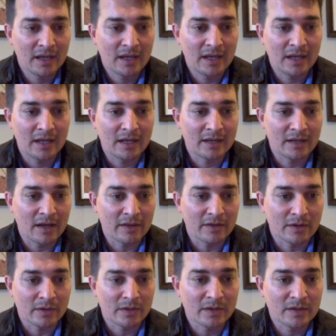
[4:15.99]
and
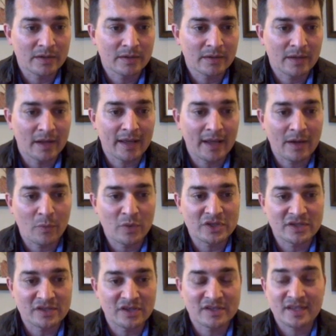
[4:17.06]
another account, which
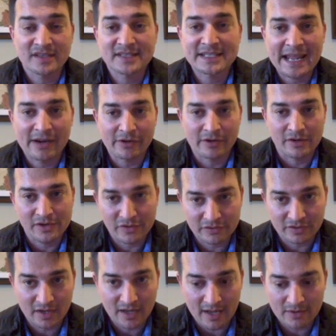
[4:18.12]
is just a standard
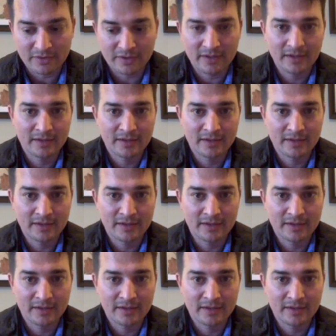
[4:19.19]
user account.